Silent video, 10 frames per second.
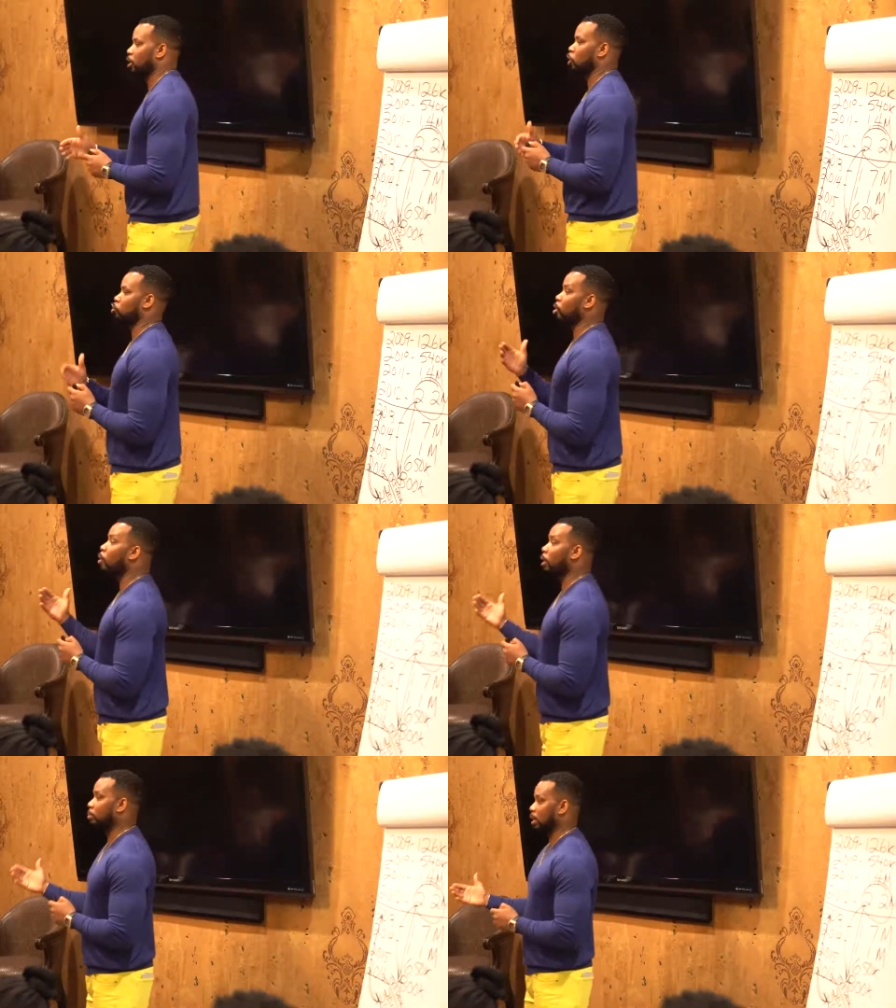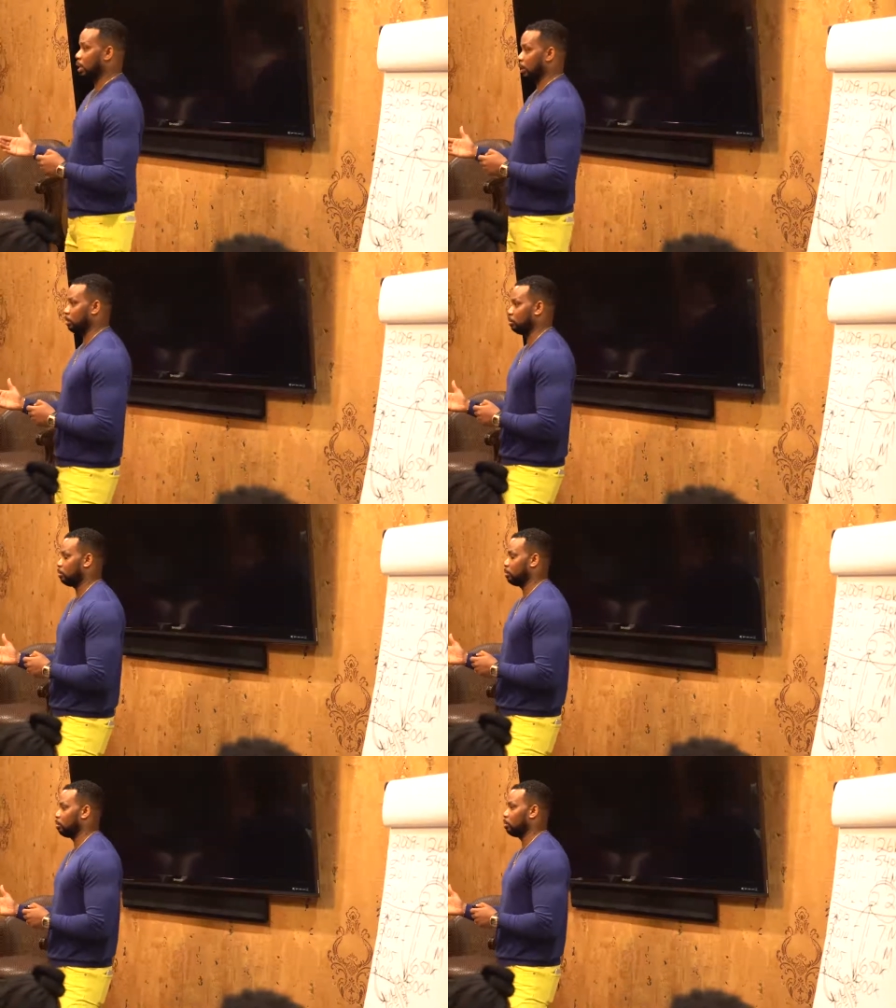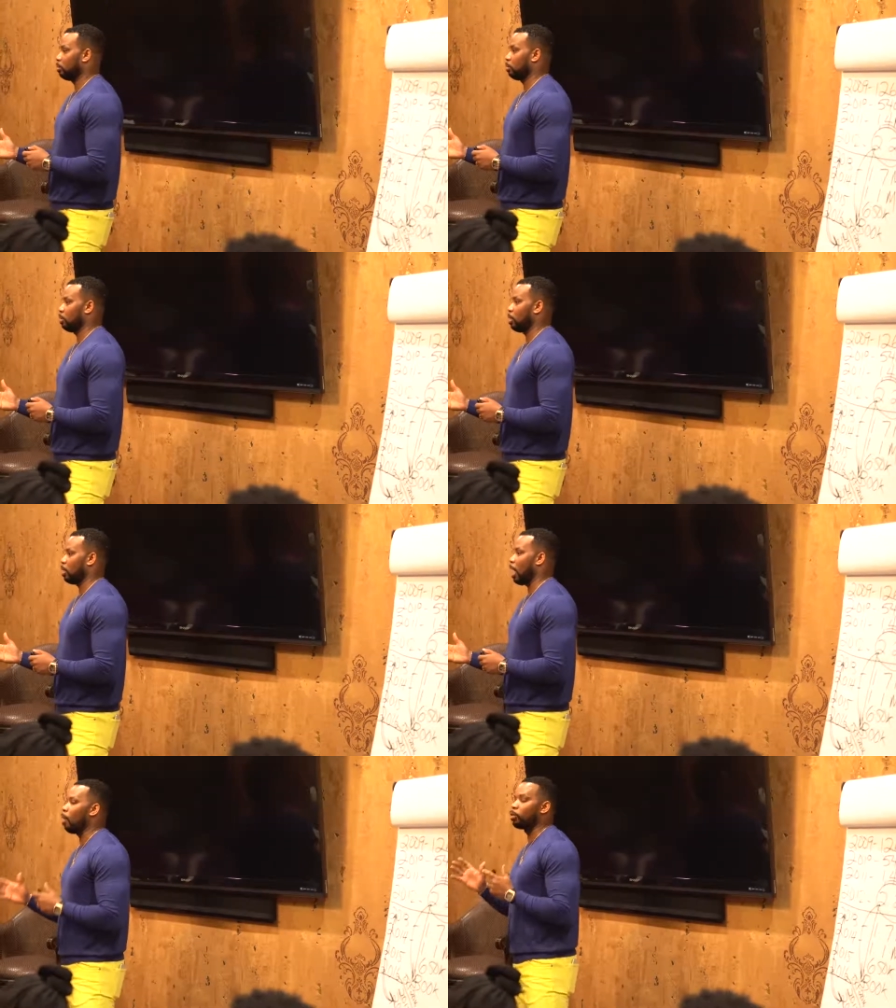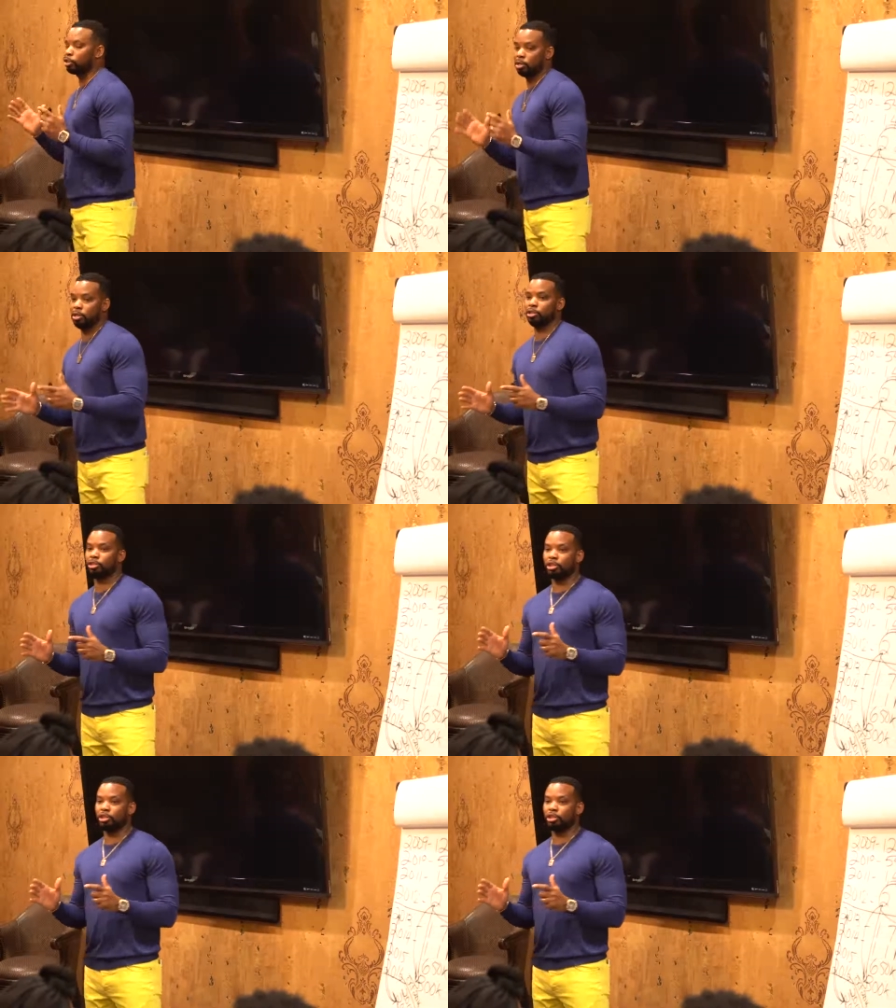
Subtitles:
and growing money. I want to start this